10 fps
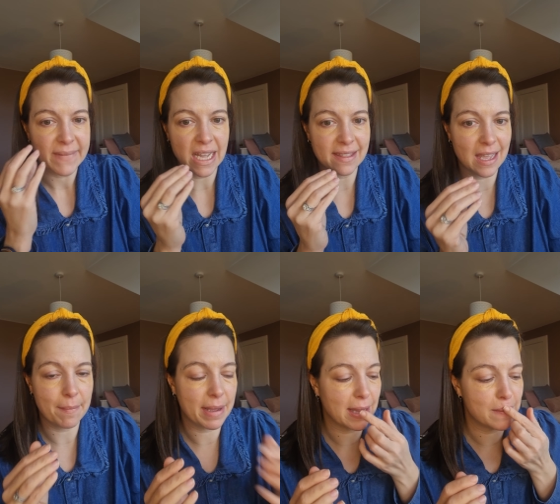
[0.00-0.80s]
and
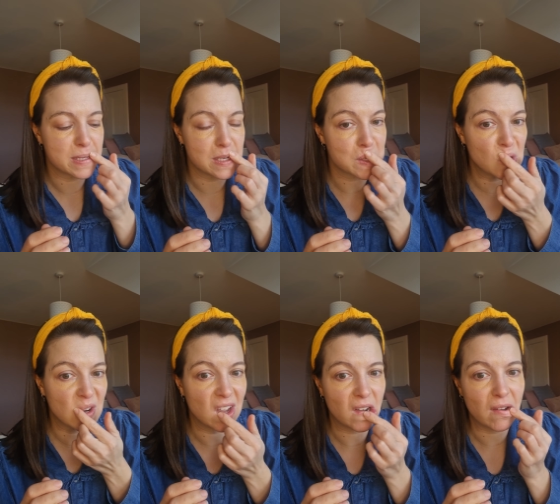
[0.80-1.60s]
let my lips
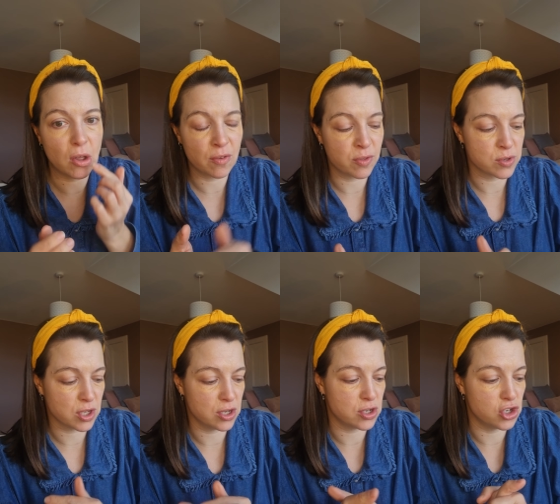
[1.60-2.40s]
soak in all of those
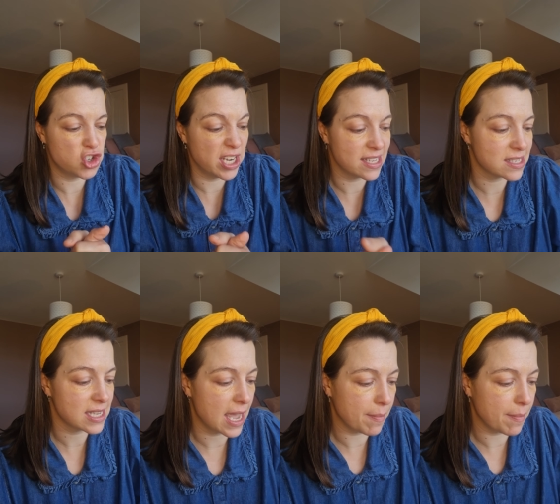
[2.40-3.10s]
good nutrients.